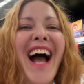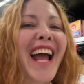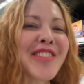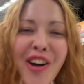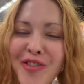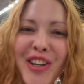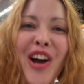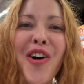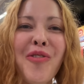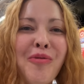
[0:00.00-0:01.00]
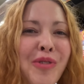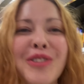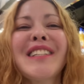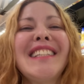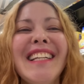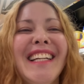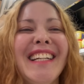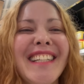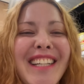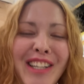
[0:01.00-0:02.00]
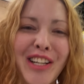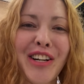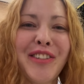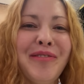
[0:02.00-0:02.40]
I don't know, we'll see, you know?